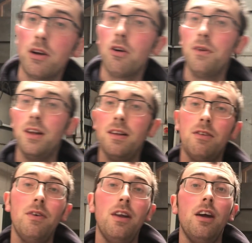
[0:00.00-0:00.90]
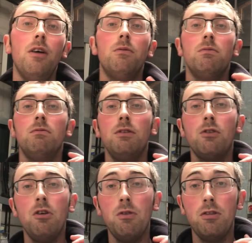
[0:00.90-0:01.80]
covered in this video? We've
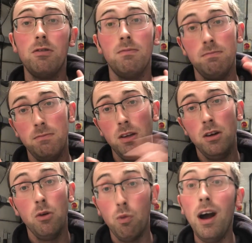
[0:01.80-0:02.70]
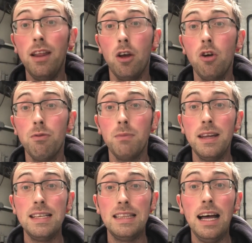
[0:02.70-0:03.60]
covered why the government
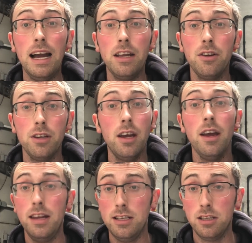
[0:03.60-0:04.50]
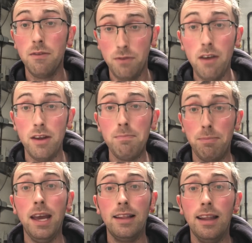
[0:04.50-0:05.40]
is lying on you, and it's a very
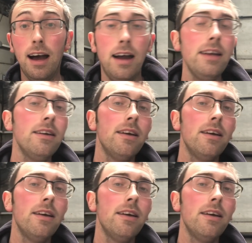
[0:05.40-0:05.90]
big lie.